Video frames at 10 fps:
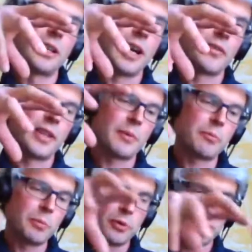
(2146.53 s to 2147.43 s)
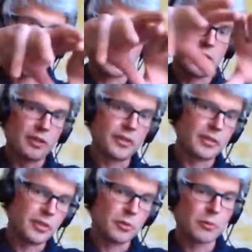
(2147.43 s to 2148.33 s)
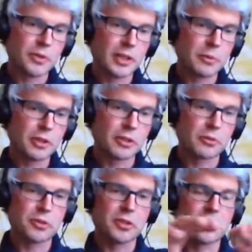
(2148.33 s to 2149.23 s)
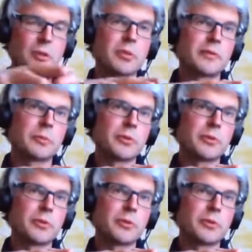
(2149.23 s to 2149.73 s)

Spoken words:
and then we put this other neural network across the top of it,